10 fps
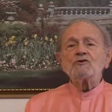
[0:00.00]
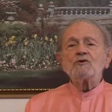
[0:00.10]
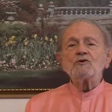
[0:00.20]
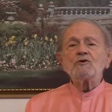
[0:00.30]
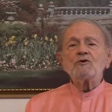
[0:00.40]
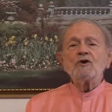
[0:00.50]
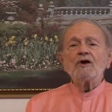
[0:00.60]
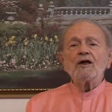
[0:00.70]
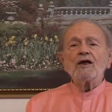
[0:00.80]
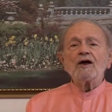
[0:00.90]
to
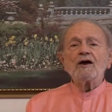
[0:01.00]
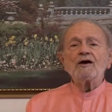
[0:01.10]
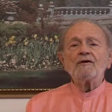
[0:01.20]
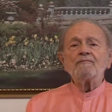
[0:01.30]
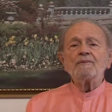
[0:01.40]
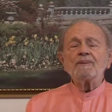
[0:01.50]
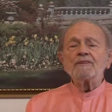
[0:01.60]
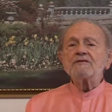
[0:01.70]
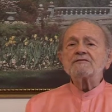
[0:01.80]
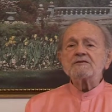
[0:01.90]
um,
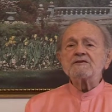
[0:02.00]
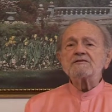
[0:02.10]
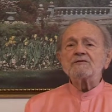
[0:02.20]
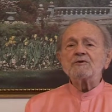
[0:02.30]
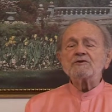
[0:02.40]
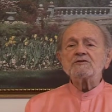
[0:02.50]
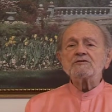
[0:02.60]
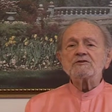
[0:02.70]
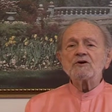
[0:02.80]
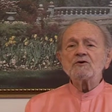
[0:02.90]
this system, which
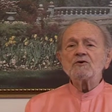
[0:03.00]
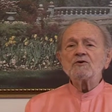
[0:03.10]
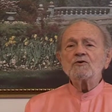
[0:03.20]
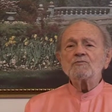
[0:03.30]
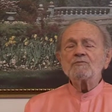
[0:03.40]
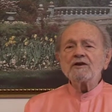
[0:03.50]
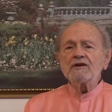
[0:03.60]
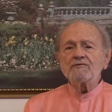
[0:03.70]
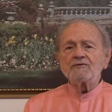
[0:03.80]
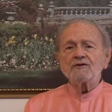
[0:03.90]
is so
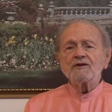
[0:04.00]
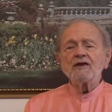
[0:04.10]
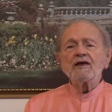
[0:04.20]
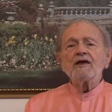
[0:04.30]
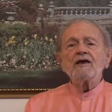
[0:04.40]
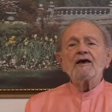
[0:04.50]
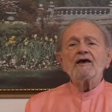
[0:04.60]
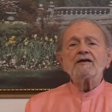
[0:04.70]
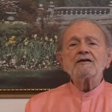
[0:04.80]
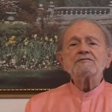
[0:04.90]
meaningful
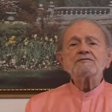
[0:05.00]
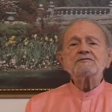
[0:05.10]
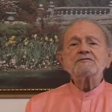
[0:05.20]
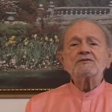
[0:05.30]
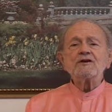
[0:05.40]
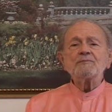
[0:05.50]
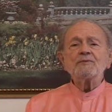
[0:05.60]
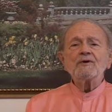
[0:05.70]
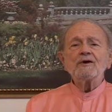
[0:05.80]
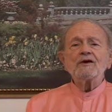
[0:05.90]
and doesn't strip
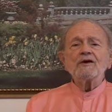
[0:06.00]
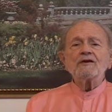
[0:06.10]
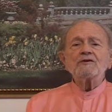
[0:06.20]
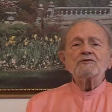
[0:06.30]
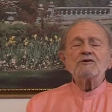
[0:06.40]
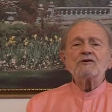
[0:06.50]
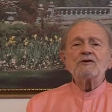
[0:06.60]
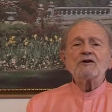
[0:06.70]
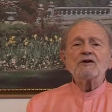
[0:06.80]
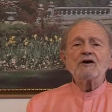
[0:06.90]

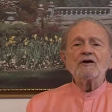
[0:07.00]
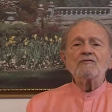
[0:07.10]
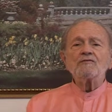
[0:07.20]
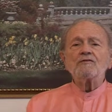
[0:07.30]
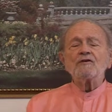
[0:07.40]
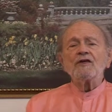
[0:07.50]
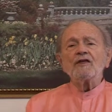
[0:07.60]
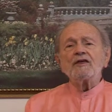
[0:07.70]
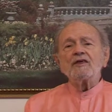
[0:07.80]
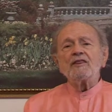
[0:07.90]
children of
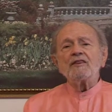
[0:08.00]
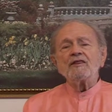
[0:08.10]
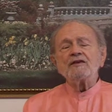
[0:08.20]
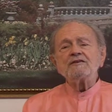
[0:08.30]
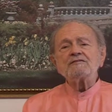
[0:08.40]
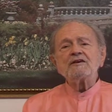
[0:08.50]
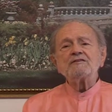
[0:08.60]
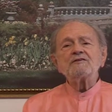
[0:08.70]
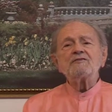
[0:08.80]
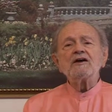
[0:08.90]
the
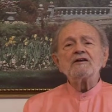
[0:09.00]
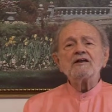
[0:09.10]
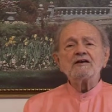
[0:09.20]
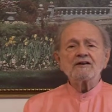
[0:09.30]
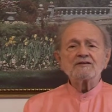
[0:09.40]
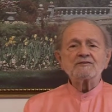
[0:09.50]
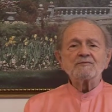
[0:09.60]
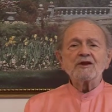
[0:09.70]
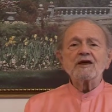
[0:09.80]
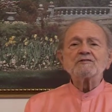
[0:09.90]
sense of
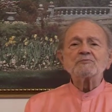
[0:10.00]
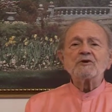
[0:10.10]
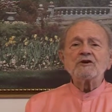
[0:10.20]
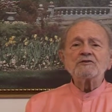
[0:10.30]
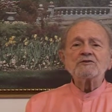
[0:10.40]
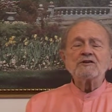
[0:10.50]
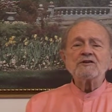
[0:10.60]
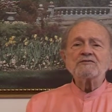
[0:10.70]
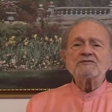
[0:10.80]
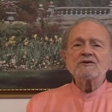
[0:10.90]
idealism and aspiration that
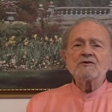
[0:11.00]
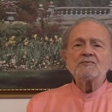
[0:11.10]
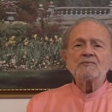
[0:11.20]
is so